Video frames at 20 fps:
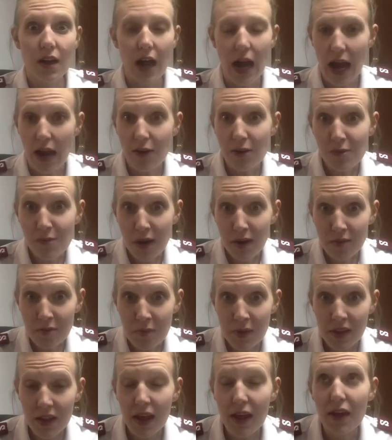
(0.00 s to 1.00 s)
I would probably
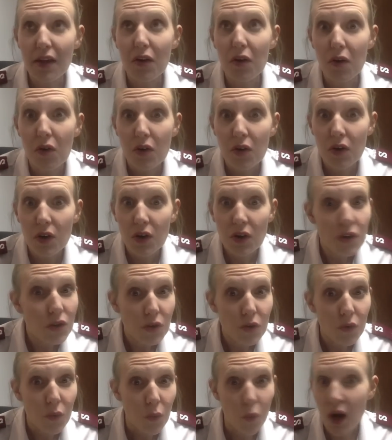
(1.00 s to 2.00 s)
be like,
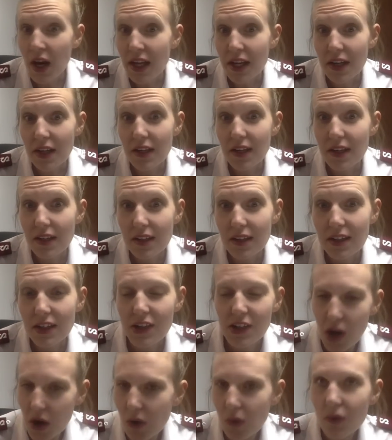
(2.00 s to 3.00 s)
what? You
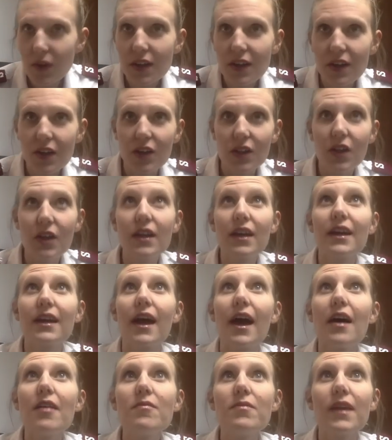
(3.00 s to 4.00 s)
know, you're looking
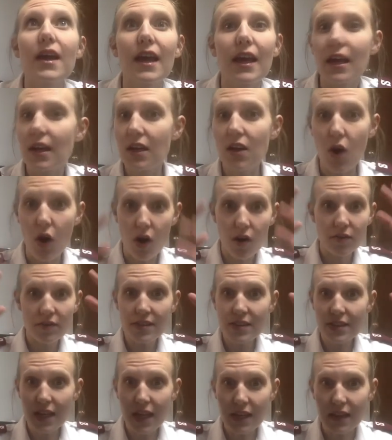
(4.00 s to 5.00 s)
up and all of a
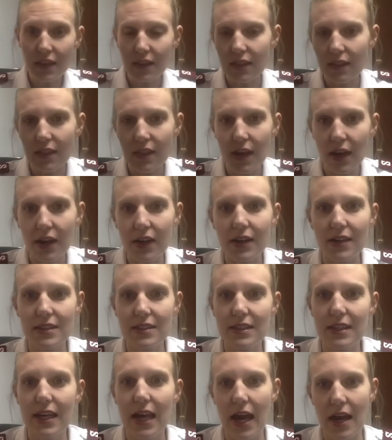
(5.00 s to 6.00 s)
sudden there is
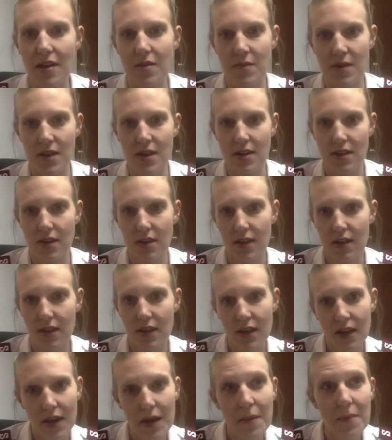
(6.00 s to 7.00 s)
the enemy.
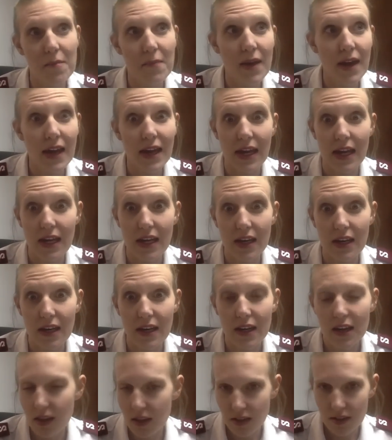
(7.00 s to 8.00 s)
Man.
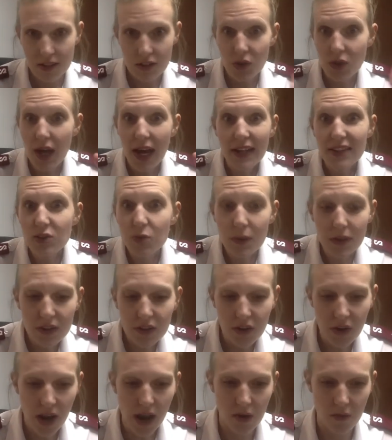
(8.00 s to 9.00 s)
So that's where
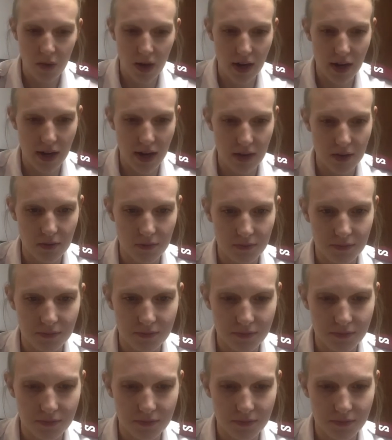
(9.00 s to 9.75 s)
they're at right now.